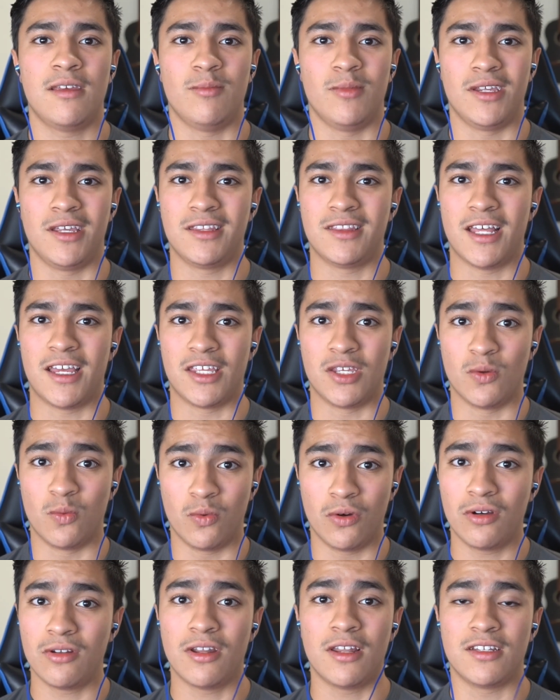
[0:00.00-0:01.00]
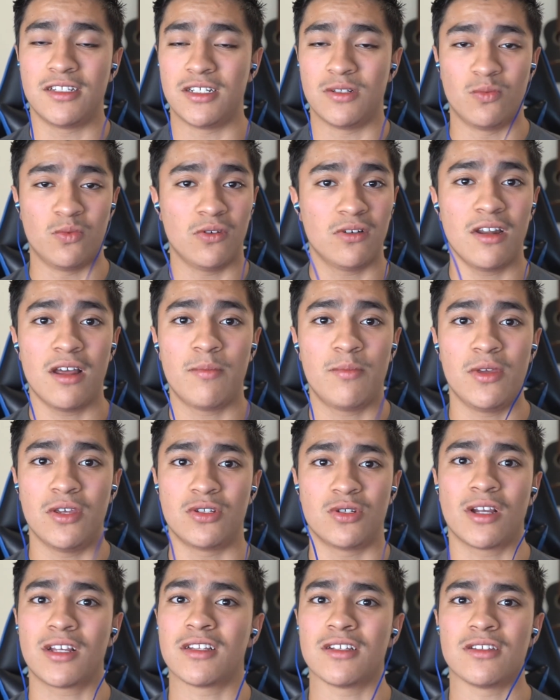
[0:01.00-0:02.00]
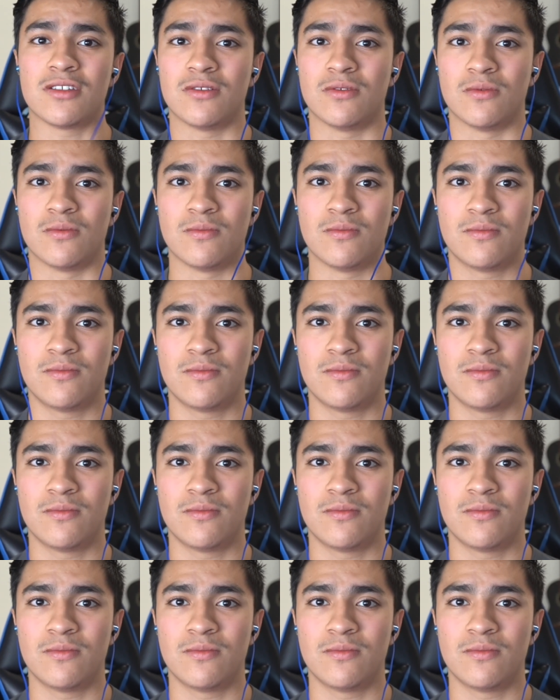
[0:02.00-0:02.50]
meaning that you will she will not be attracted to you.